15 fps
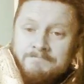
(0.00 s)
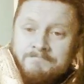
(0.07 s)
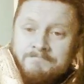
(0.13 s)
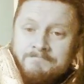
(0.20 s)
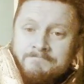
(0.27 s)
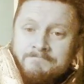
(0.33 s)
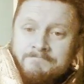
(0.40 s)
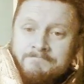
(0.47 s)

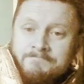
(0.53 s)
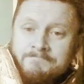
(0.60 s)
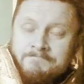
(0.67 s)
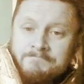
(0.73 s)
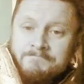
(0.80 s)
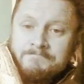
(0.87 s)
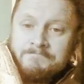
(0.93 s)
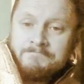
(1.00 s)

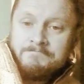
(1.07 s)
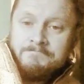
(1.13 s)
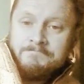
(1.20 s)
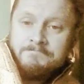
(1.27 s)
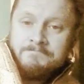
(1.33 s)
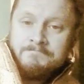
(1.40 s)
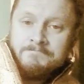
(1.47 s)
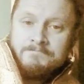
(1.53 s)

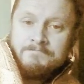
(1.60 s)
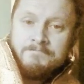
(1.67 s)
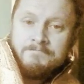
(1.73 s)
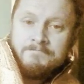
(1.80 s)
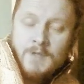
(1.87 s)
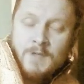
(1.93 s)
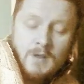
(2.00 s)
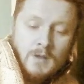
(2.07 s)
No one is speaking in this clip.